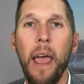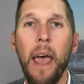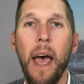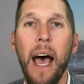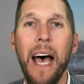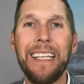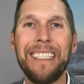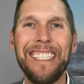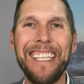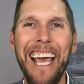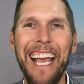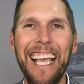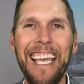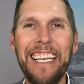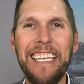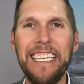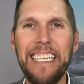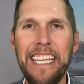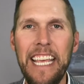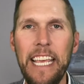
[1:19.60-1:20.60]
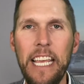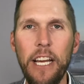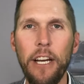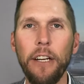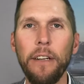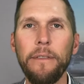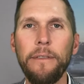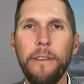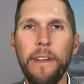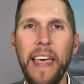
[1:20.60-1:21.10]
A second
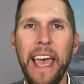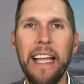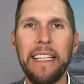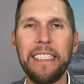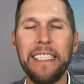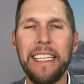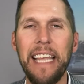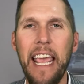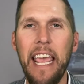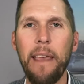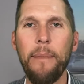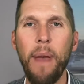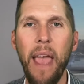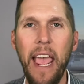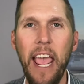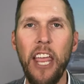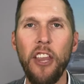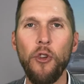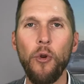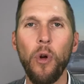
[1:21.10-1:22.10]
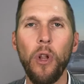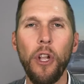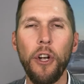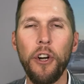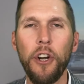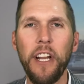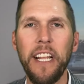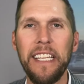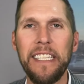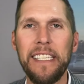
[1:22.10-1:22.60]
tier for that same annual
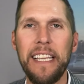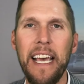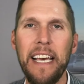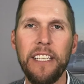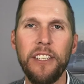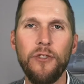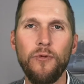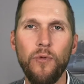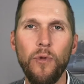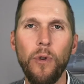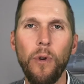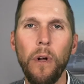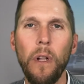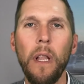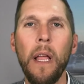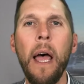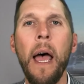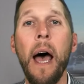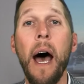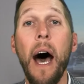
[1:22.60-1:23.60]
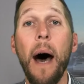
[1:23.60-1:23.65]
earnings test rule